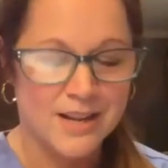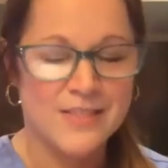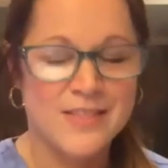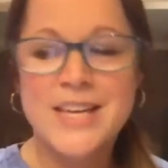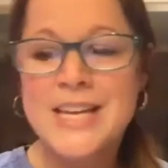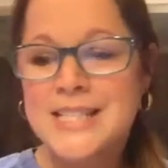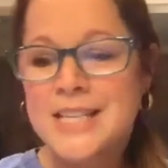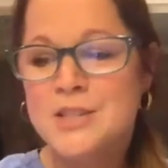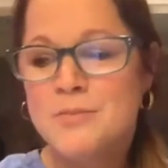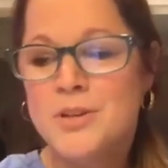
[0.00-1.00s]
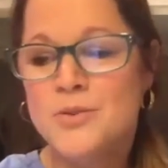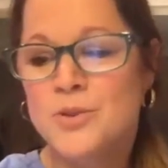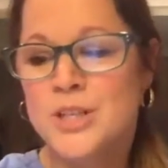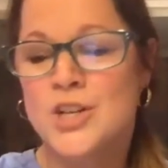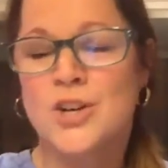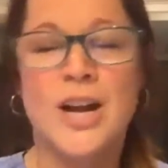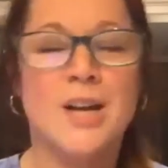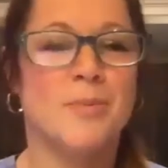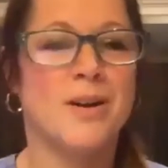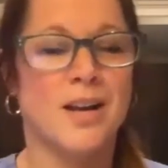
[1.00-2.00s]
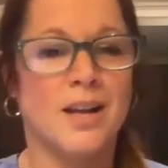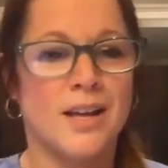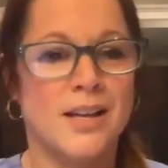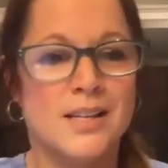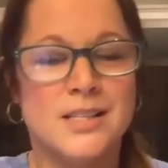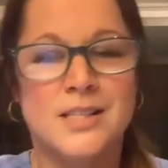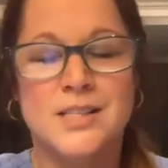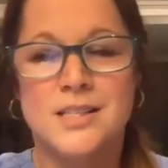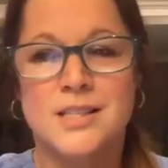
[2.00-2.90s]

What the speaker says: This has been really great because,